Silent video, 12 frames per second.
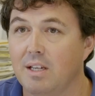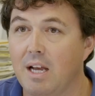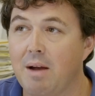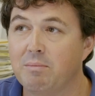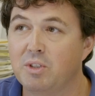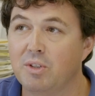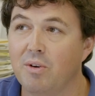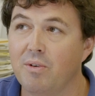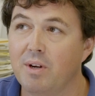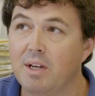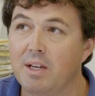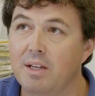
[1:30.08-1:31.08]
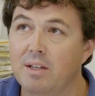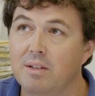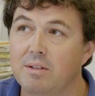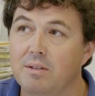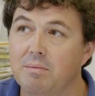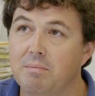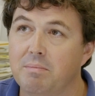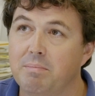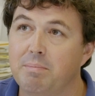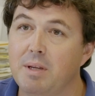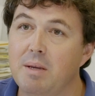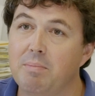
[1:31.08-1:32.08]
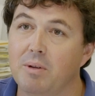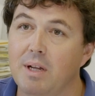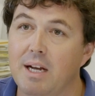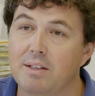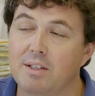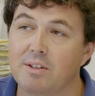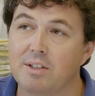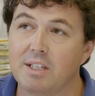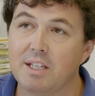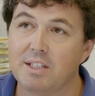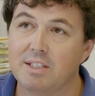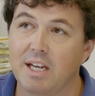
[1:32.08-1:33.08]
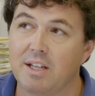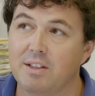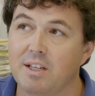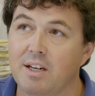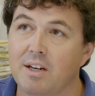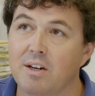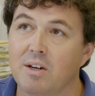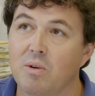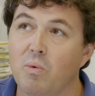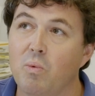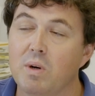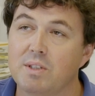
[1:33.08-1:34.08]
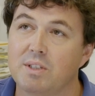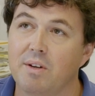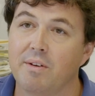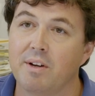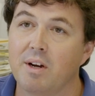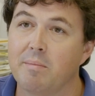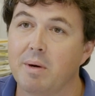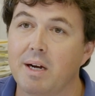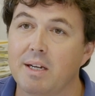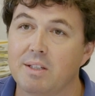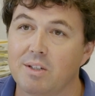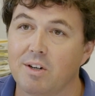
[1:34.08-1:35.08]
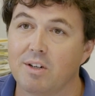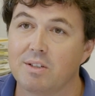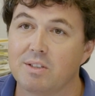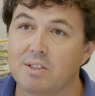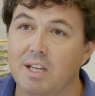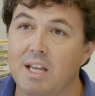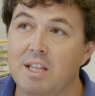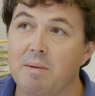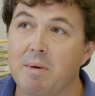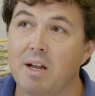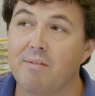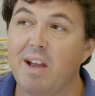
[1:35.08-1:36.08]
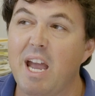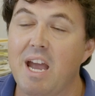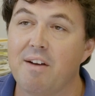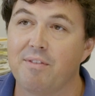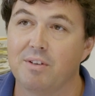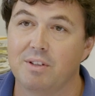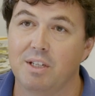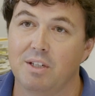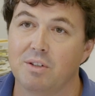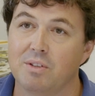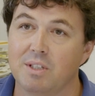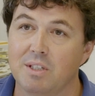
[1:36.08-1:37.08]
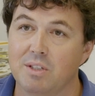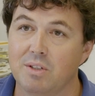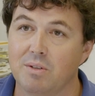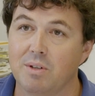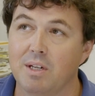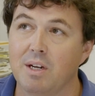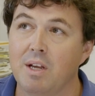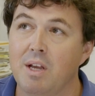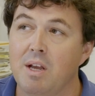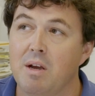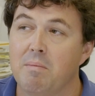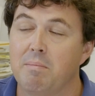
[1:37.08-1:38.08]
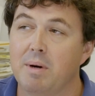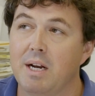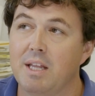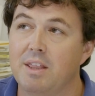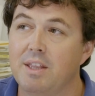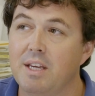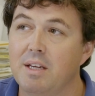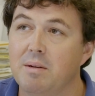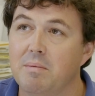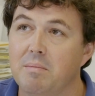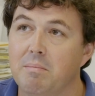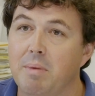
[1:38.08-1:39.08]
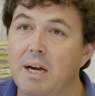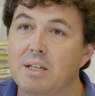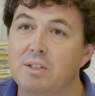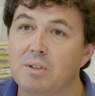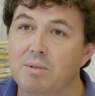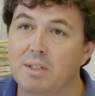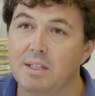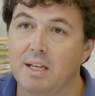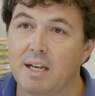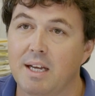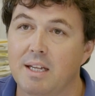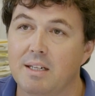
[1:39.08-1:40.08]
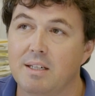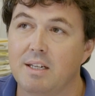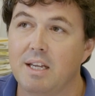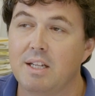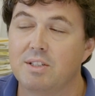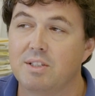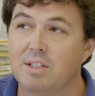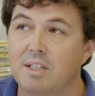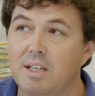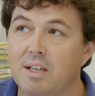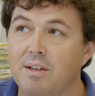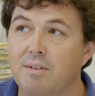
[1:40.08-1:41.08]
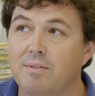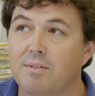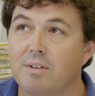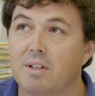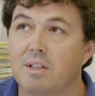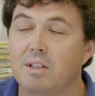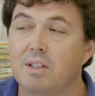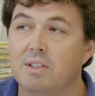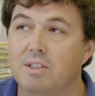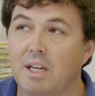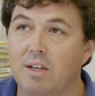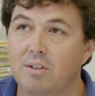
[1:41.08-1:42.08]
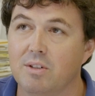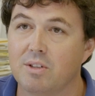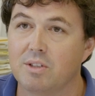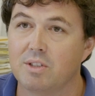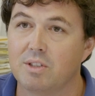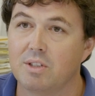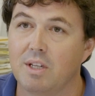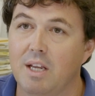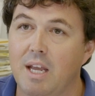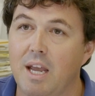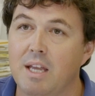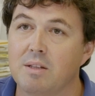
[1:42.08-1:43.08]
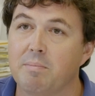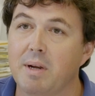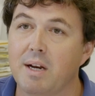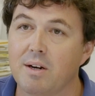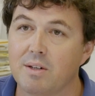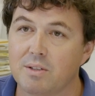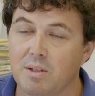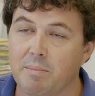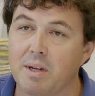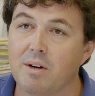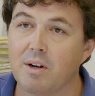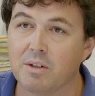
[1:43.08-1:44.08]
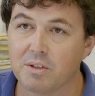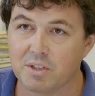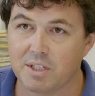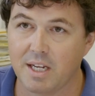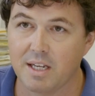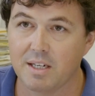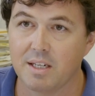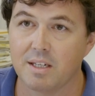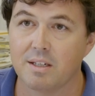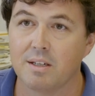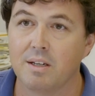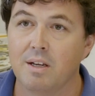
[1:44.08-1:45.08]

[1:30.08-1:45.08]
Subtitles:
I'm showing people out there, the kids out there, what's going on behind the curtains and the amount of effort that goes into it. But I think by doing that, it's to give the sailors and the parents a better understanding